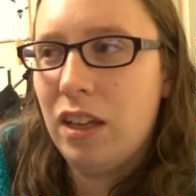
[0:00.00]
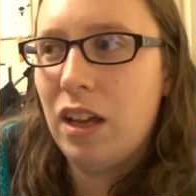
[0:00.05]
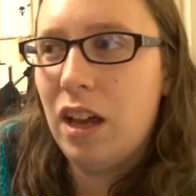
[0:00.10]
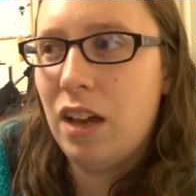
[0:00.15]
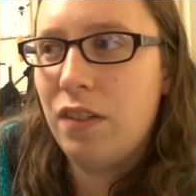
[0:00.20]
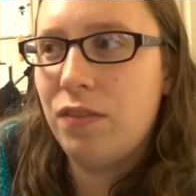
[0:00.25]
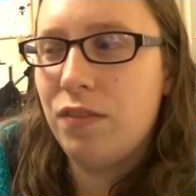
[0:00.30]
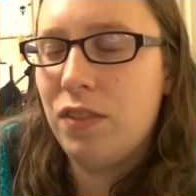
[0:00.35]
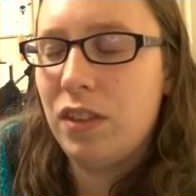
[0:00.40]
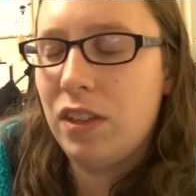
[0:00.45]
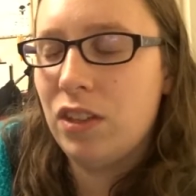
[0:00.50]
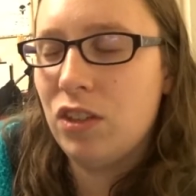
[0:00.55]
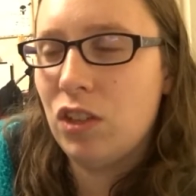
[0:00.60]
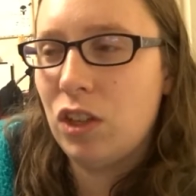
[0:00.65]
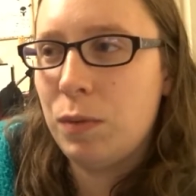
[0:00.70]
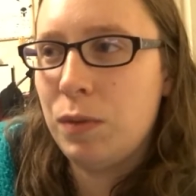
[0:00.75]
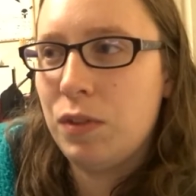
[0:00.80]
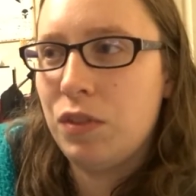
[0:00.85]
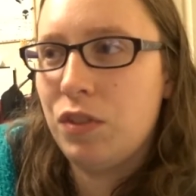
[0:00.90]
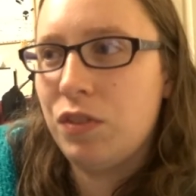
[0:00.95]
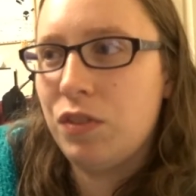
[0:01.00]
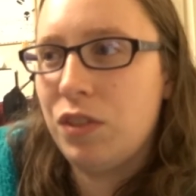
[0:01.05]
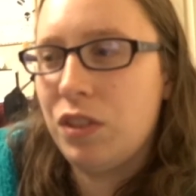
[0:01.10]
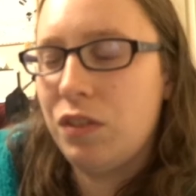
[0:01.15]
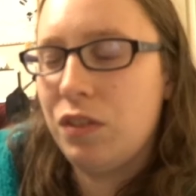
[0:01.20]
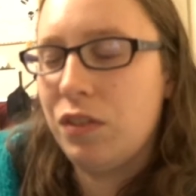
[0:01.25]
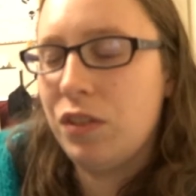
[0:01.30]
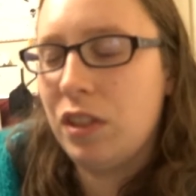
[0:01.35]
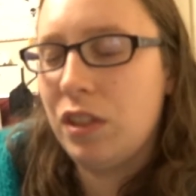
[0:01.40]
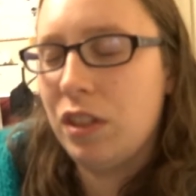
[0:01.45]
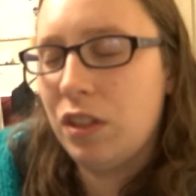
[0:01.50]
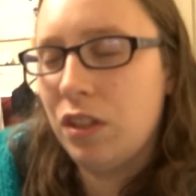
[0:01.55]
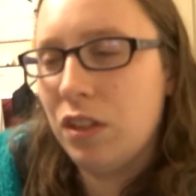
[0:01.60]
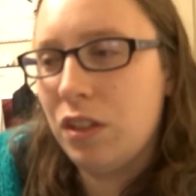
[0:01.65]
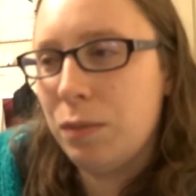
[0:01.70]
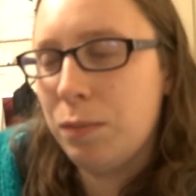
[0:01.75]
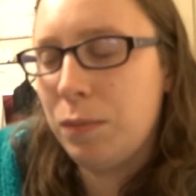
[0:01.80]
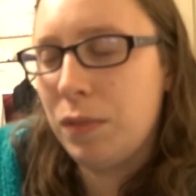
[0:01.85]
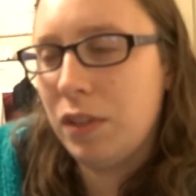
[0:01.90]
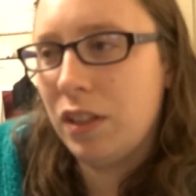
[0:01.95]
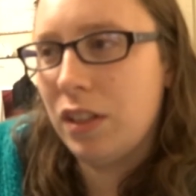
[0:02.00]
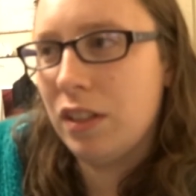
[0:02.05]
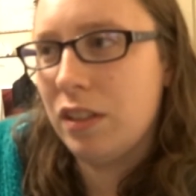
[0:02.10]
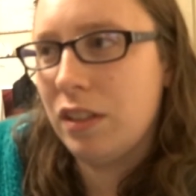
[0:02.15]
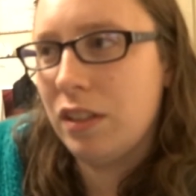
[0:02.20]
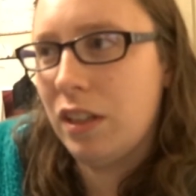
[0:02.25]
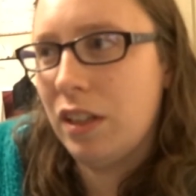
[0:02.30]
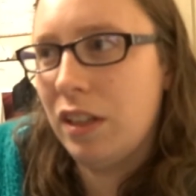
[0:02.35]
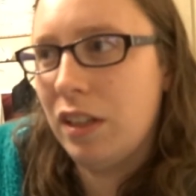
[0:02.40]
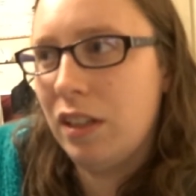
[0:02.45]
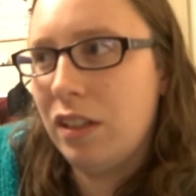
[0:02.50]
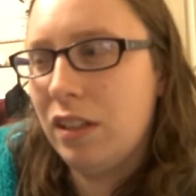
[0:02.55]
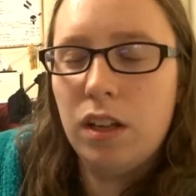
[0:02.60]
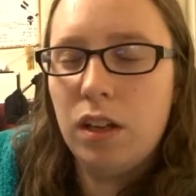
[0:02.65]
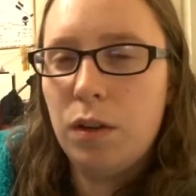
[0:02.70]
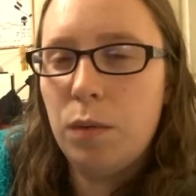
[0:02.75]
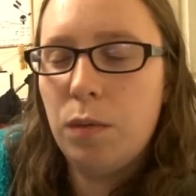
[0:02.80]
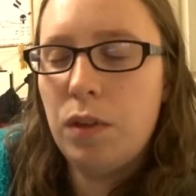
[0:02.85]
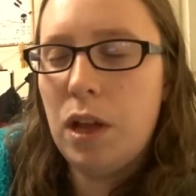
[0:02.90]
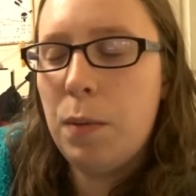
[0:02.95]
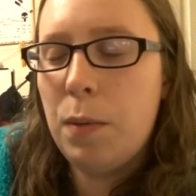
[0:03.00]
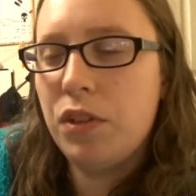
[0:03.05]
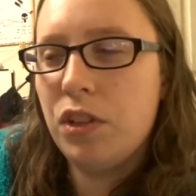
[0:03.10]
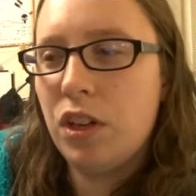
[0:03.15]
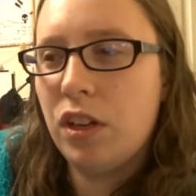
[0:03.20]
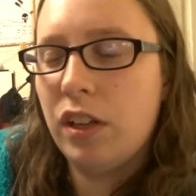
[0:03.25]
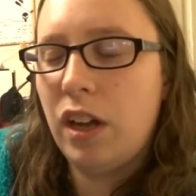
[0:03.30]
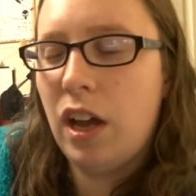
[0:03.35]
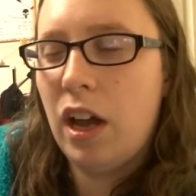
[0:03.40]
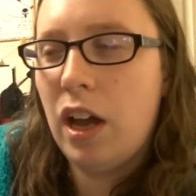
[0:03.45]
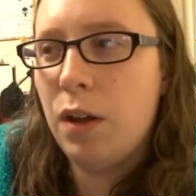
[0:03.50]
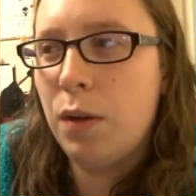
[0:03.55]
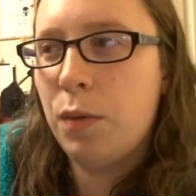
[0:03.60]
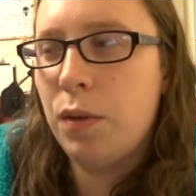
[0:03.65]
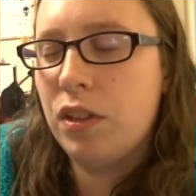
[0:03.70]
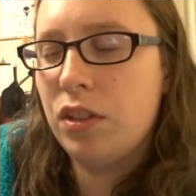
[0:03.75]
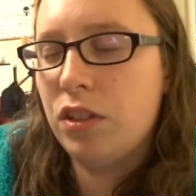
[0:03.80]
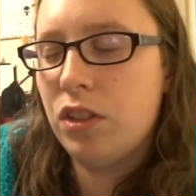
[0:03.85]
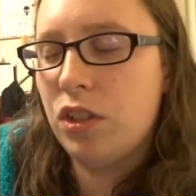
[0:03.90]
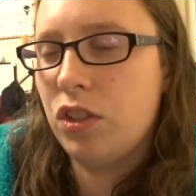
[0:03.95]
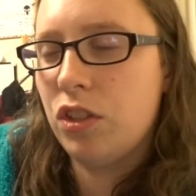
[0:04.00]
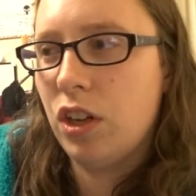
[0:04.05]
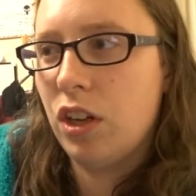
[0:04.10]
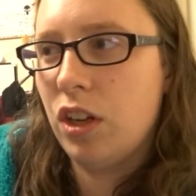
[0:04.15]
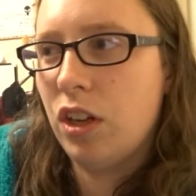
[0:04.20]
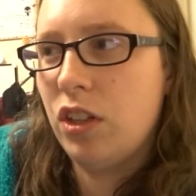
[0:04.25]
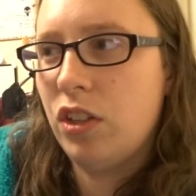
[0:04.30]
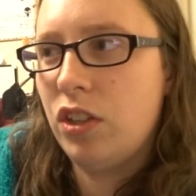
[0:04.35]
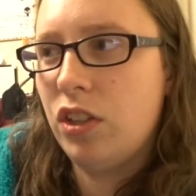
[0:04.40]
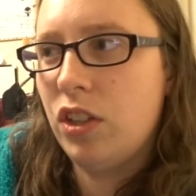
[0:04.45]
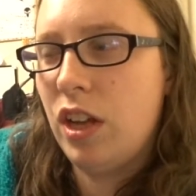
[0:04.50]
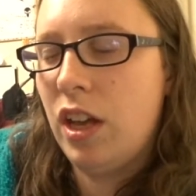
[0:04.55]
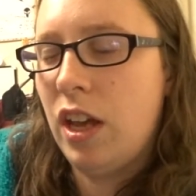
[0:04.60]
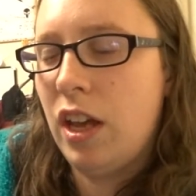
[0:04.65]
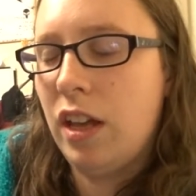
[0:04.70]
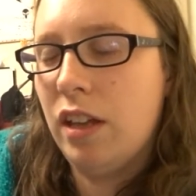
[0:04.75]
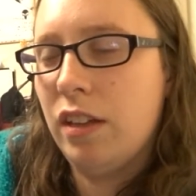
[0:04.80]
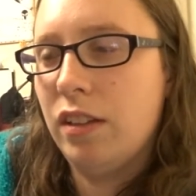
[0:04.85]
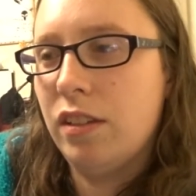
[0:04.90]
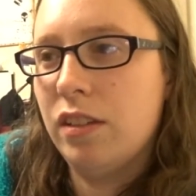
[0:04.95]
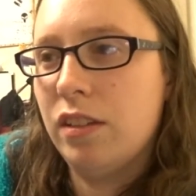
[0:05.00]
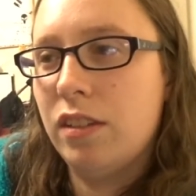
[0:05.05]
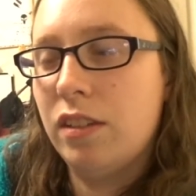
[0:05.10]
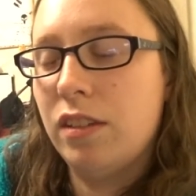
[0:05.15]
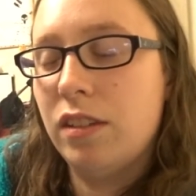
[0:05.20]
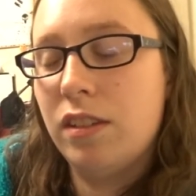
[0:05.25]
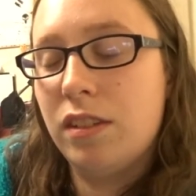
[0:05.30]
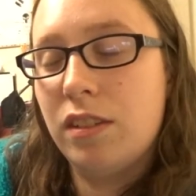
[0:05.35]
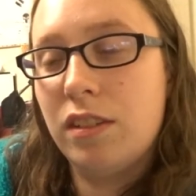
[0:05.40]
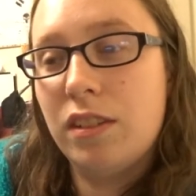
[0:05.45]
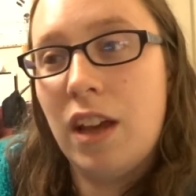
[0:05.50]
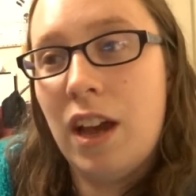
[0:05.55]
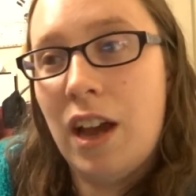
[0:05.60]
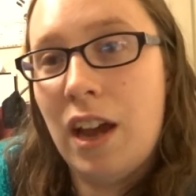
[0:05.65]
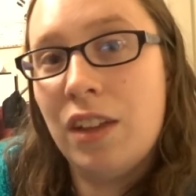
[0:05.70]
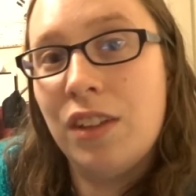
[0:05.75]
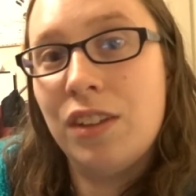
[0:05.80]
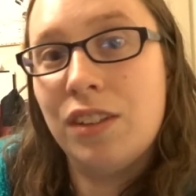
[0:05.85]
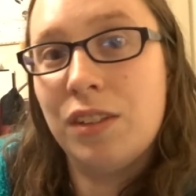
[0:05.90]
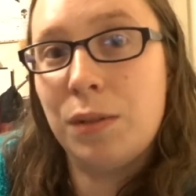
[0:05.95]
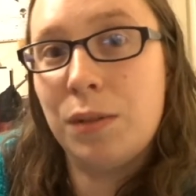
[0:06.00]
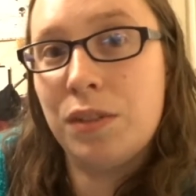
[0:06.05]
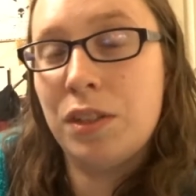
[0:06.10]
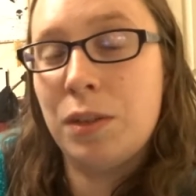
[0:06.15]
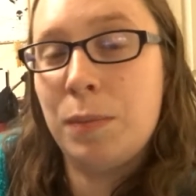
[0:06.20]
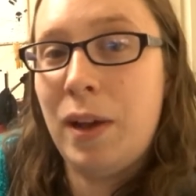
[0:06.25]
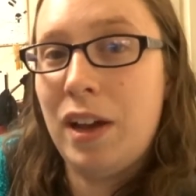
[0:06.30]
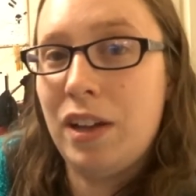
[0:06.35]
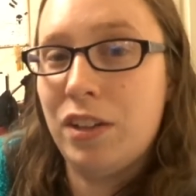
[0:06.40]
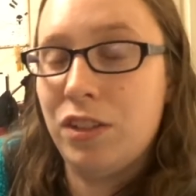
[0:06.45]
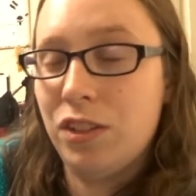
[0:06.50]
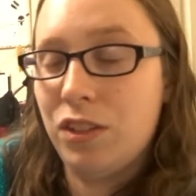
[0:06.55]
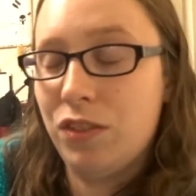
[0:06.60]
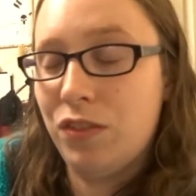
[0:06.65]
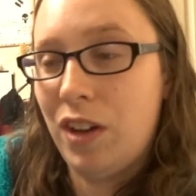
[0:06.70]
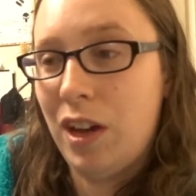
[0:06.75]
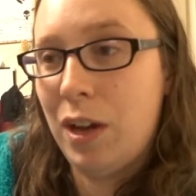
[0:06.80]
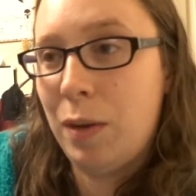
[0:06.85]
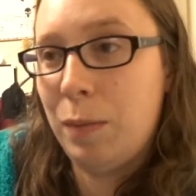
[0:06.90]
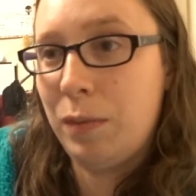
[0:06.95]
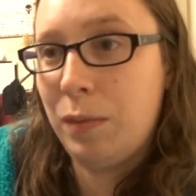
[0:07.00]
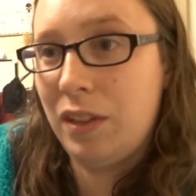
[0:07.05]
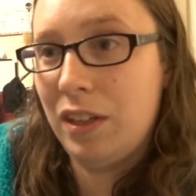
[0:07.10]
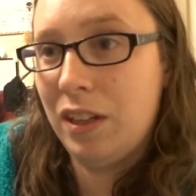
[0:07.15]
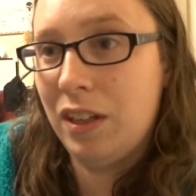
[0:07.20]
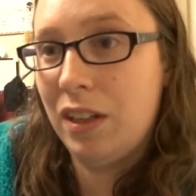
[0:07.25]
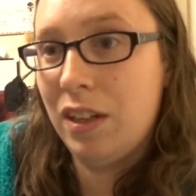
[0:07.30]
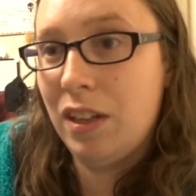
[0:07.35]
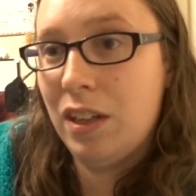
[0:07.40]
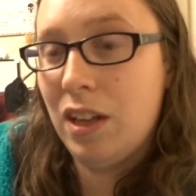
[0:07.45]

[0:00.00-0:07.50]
I think the documentary was really, really good because, like, when I was young, I went to church and I looked up to the pastor's family.